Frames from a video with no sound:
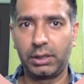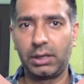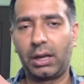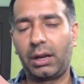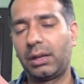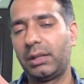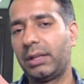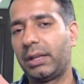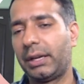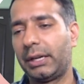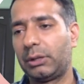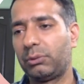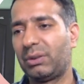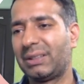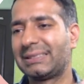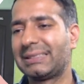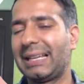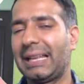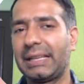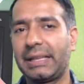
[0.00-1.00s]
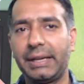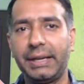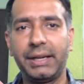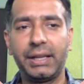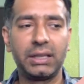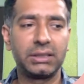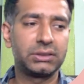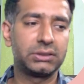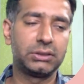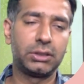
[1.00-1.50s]
Earlier, it was like
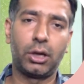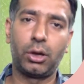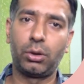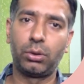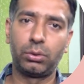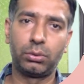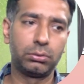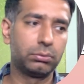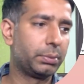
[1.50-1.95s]
Redux. Now,